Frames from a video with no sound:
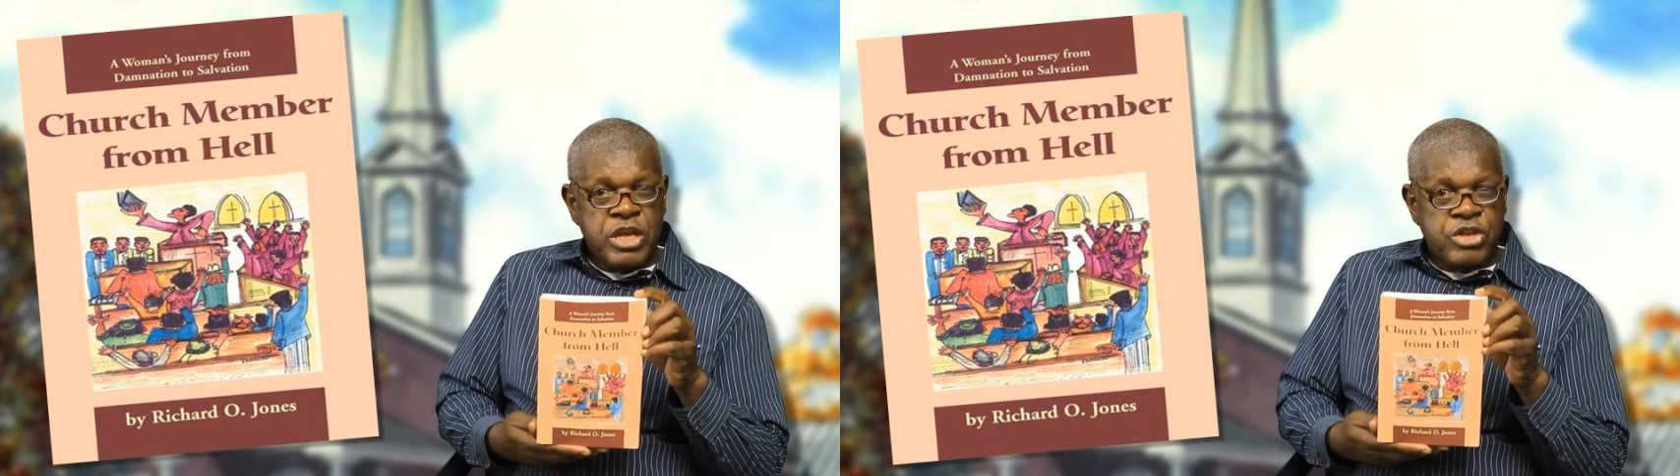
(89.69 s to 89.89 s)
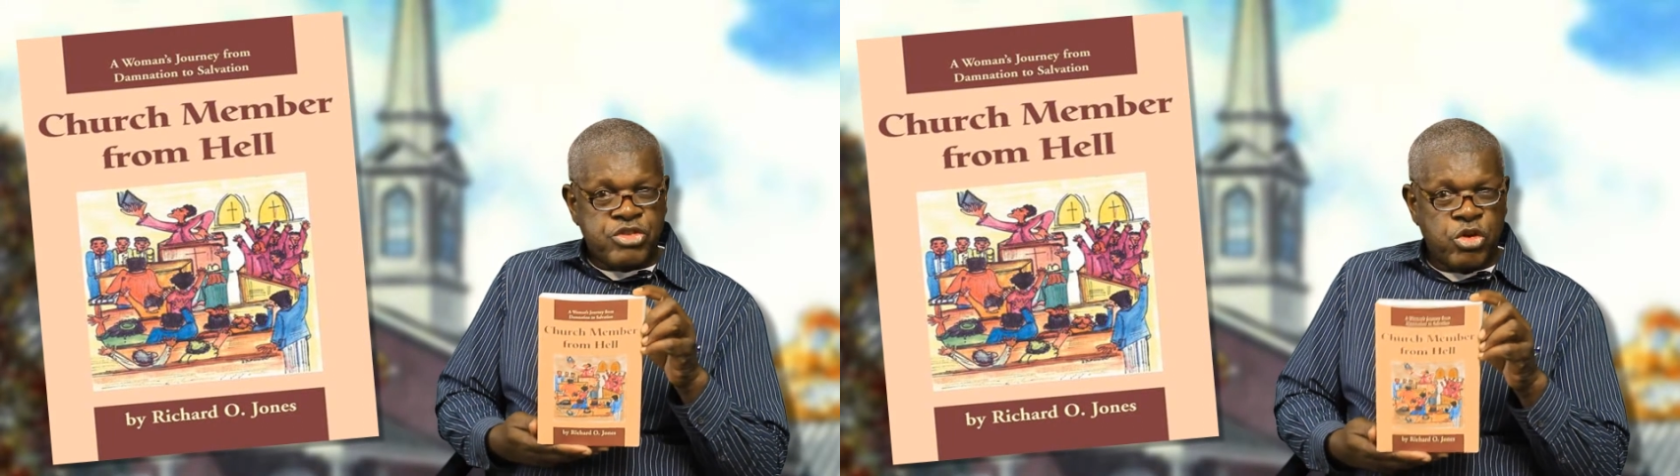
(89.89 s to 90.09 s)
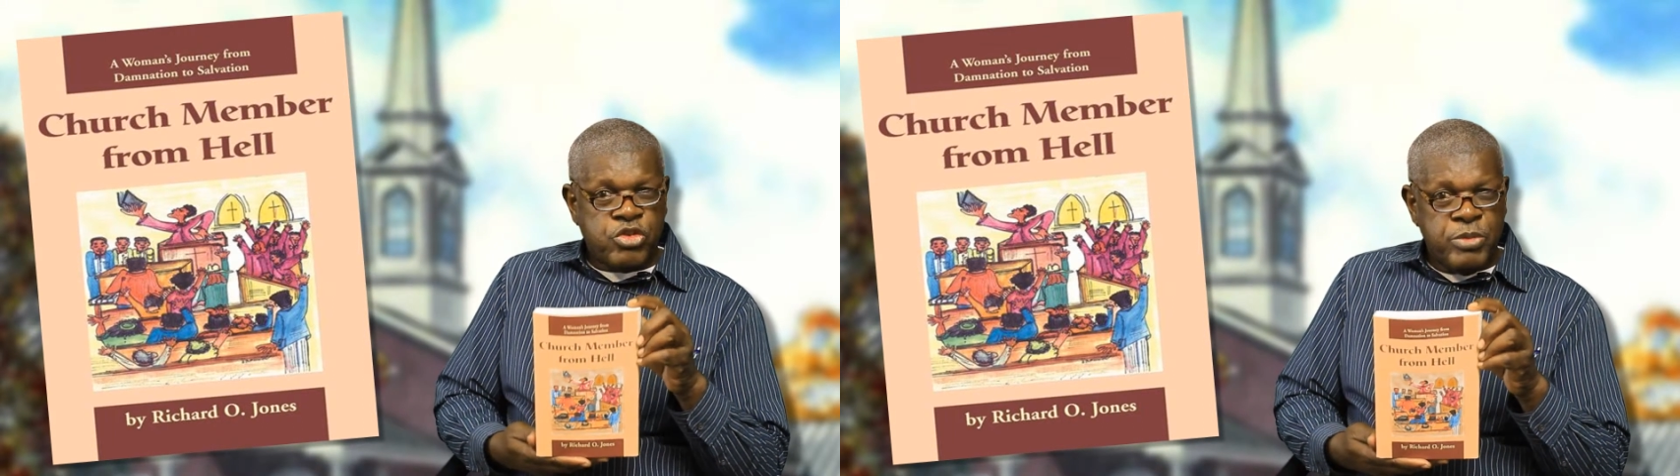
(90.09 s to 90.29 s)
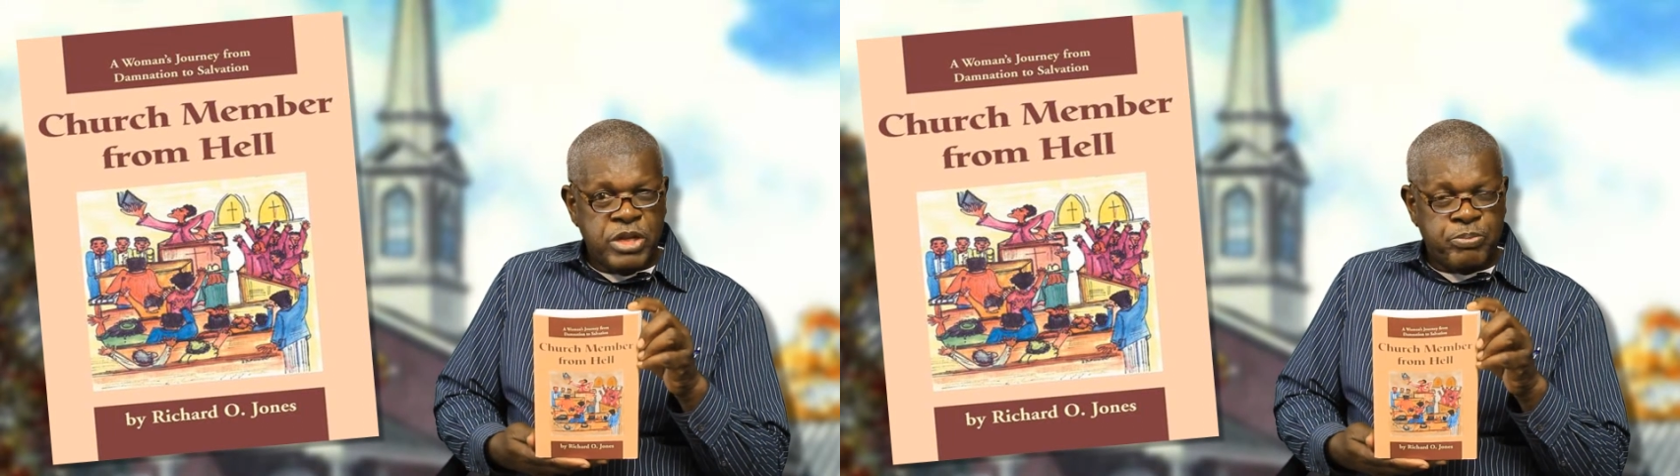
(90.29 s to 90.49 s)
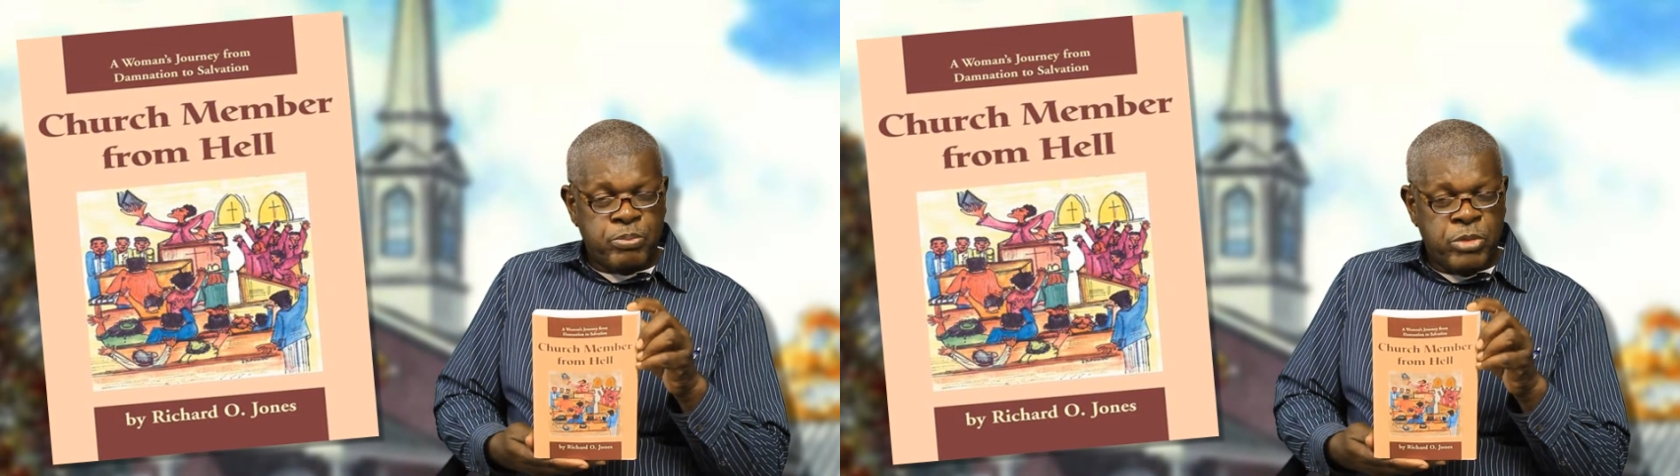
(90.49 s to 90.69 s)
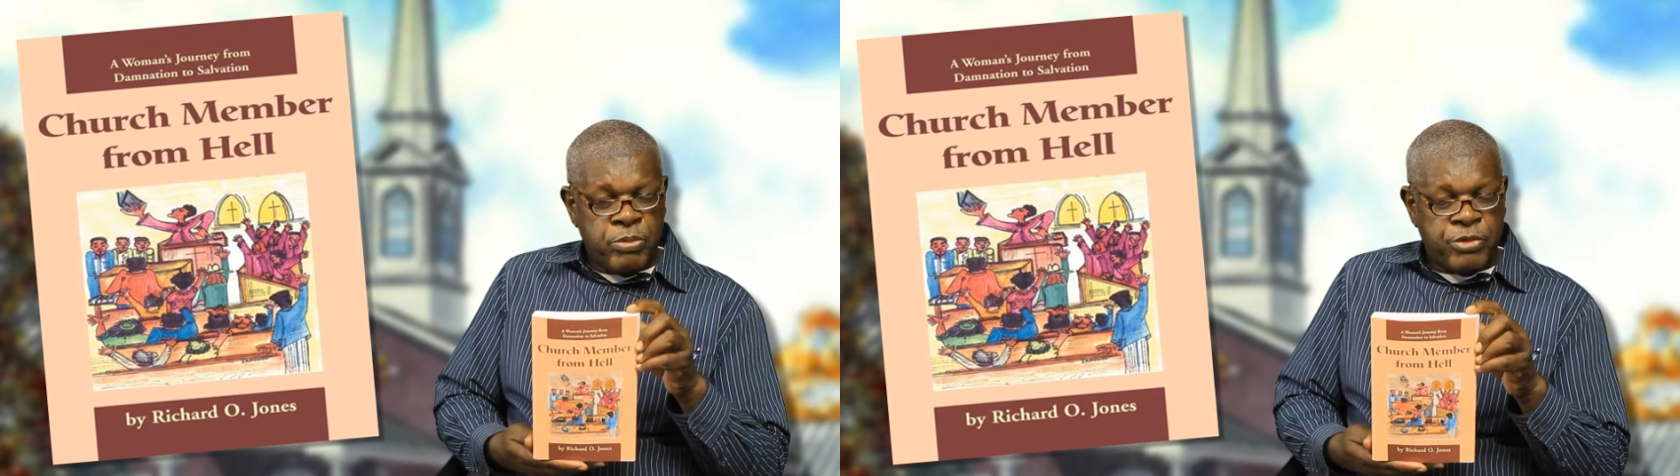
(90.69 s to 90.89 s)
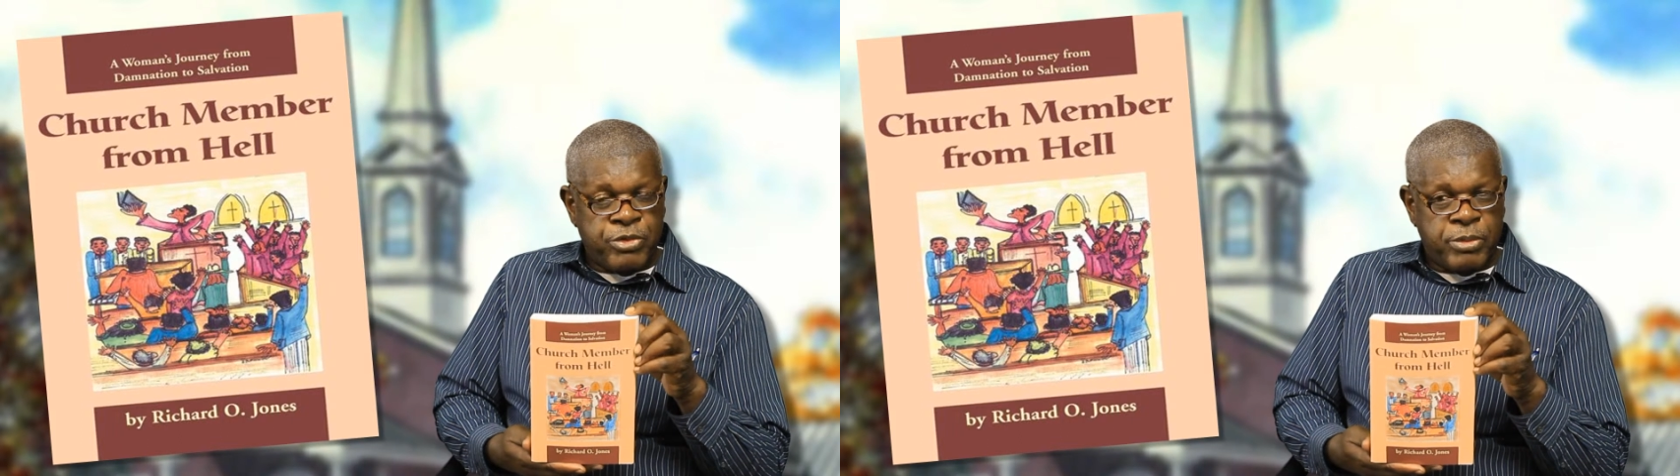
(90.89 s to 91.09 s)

Church Member from